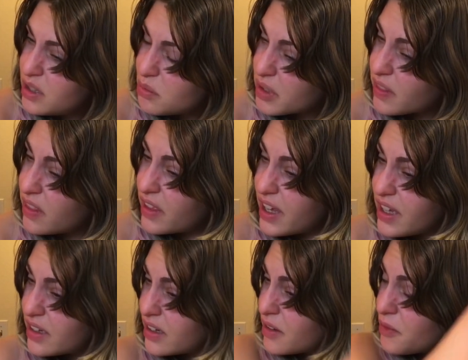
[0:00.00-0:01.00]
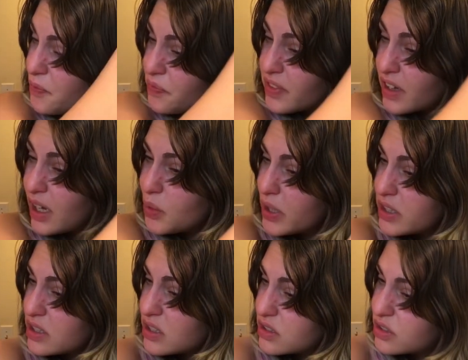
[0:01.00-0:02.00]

but then I went